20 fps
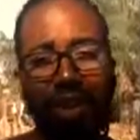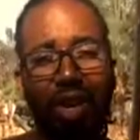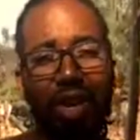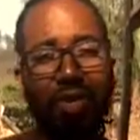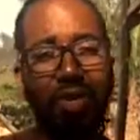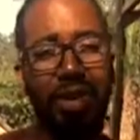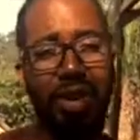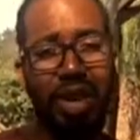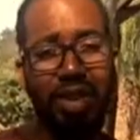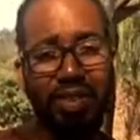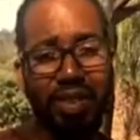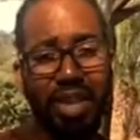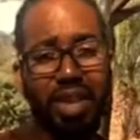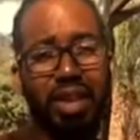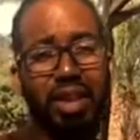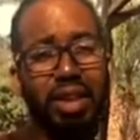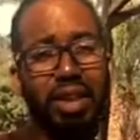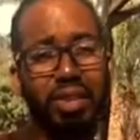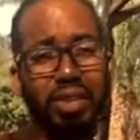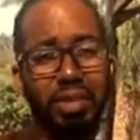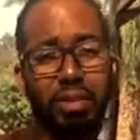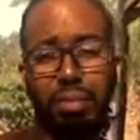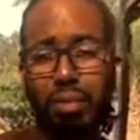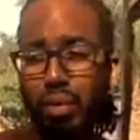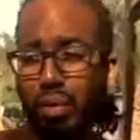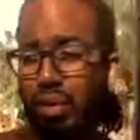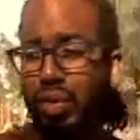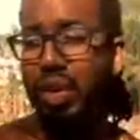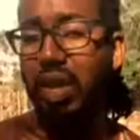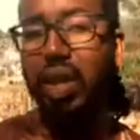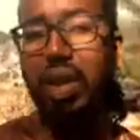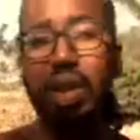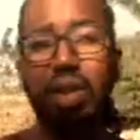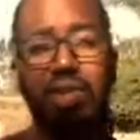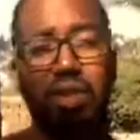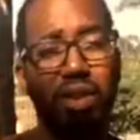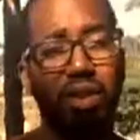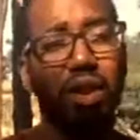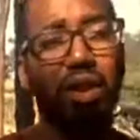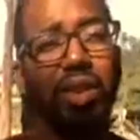Stressed out every day is killing us. The food is killing
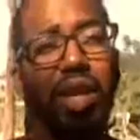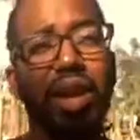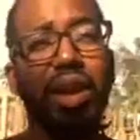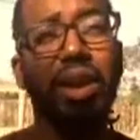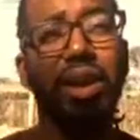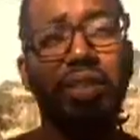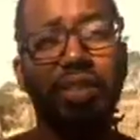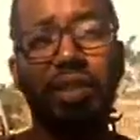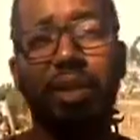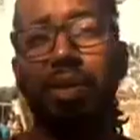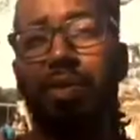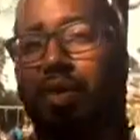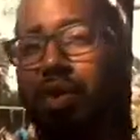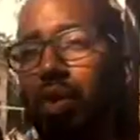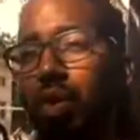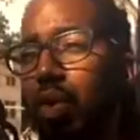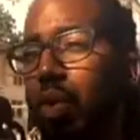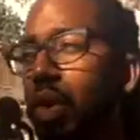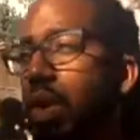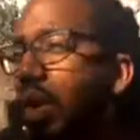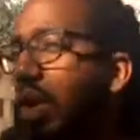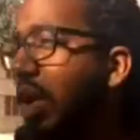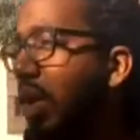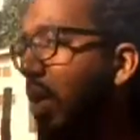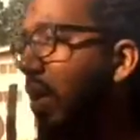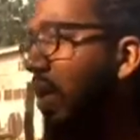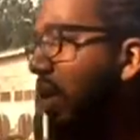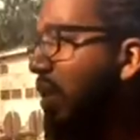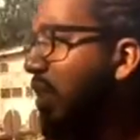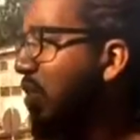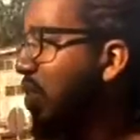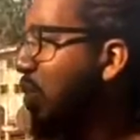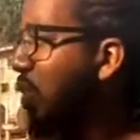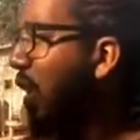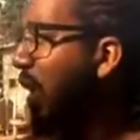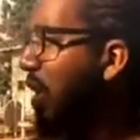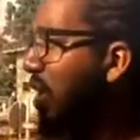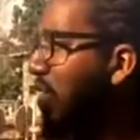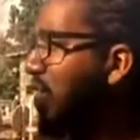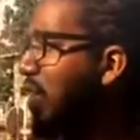us and all that kind of stuff. So
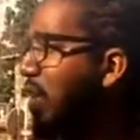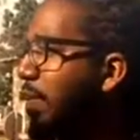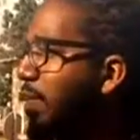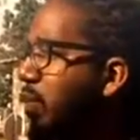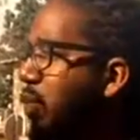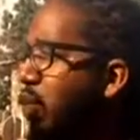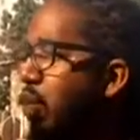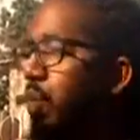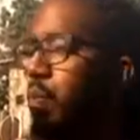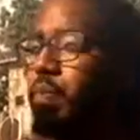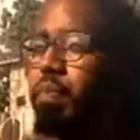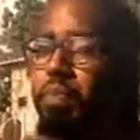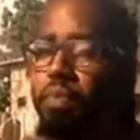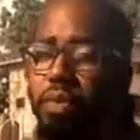yeah, just come through,